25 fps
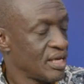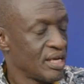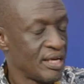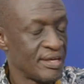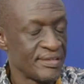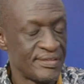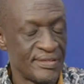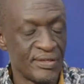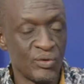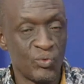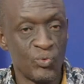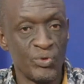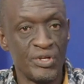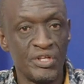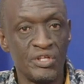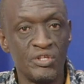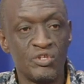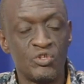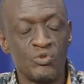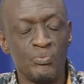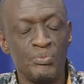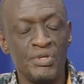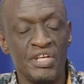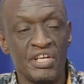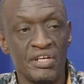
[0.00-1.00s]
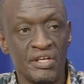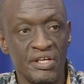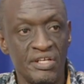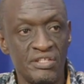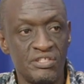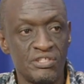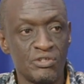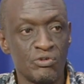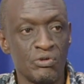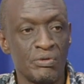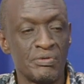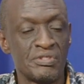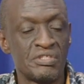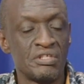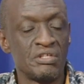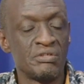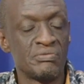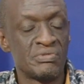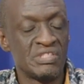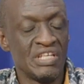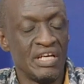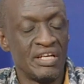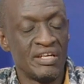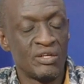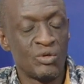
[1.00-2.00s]
I think we need to be engaging
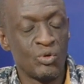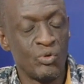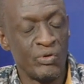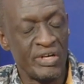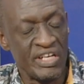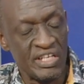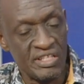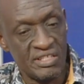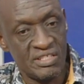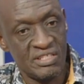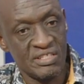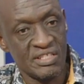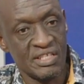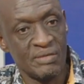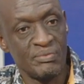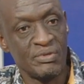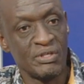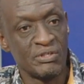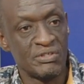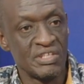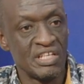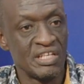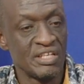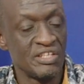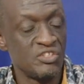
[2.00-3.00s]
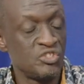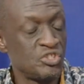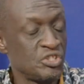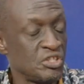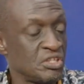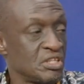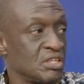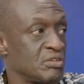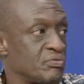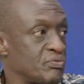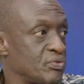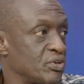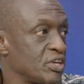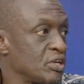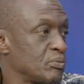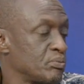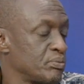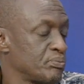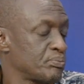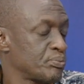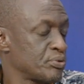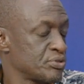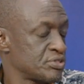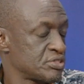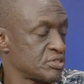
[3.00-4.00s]
ourselves and coalescing about an agenda for a
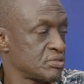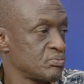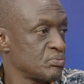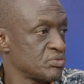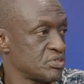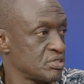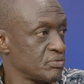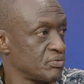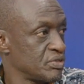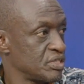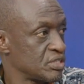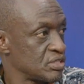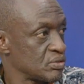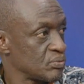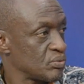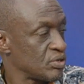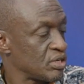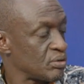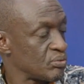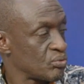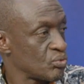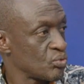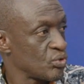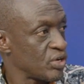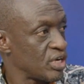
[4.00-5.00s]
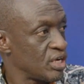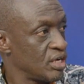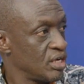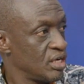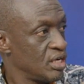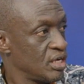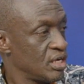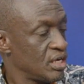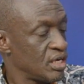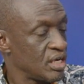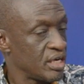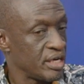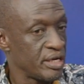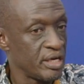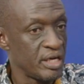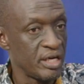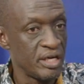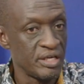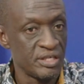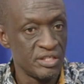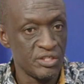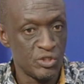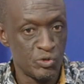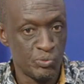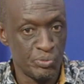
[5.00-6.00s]
post-Museveni Tibuhaburwa
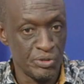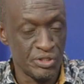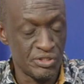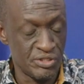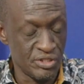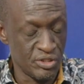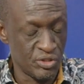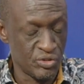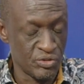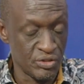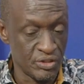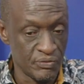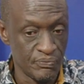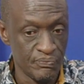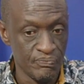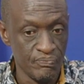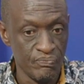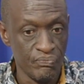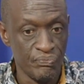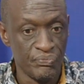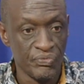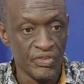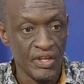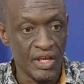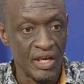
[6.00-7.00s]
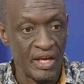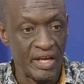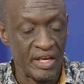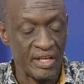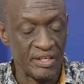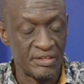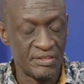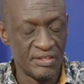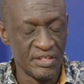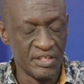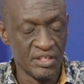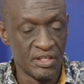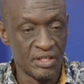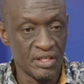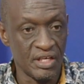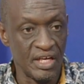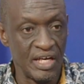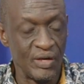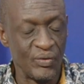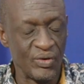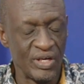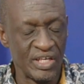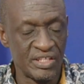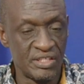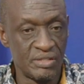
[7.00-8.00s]
dispensation. And I think
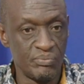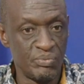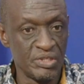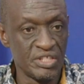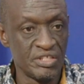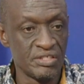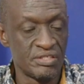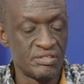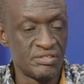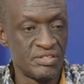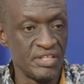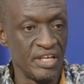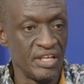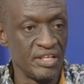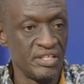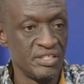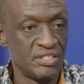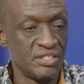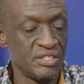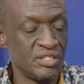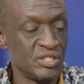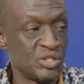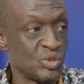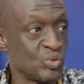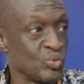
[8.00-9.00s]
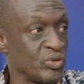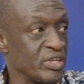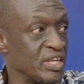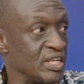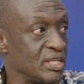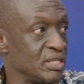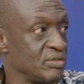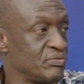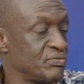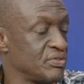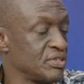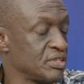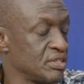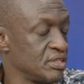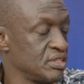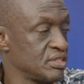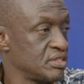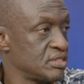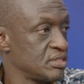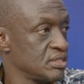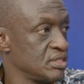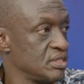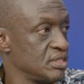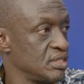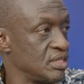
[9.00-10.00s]
our biggest challenge is we are leaving
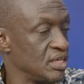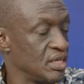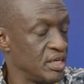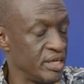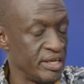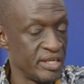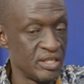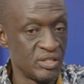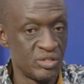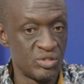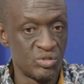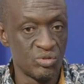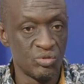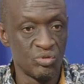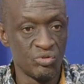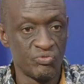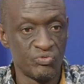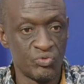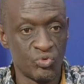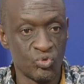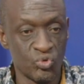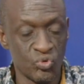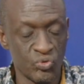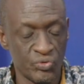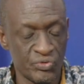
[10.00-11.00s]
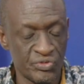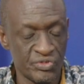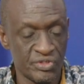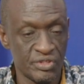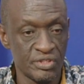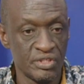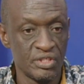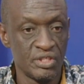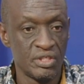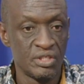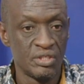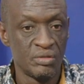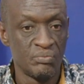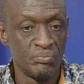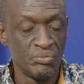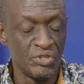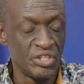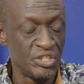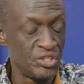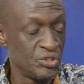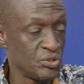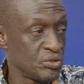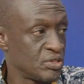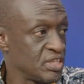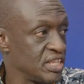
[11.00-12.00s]
it in the hands of crooks,
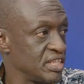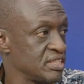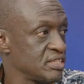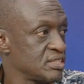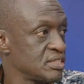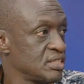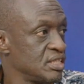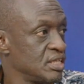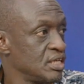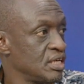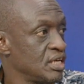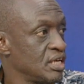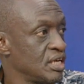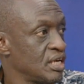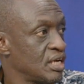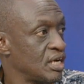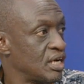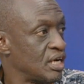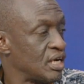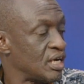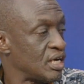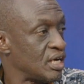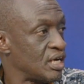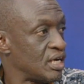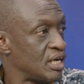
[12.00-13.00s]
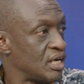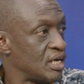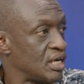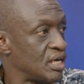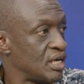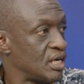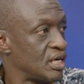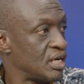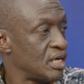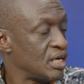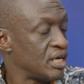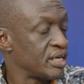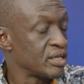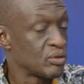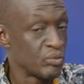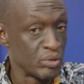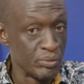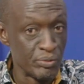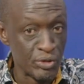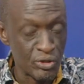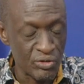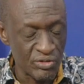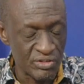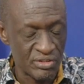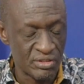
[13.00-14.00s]
mediocres, and
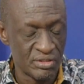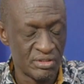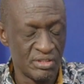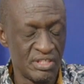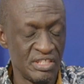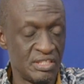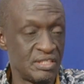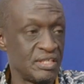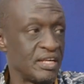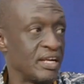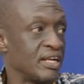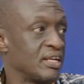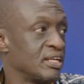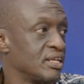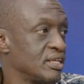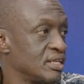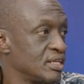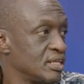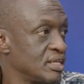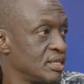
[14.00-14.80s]
criminals, literally.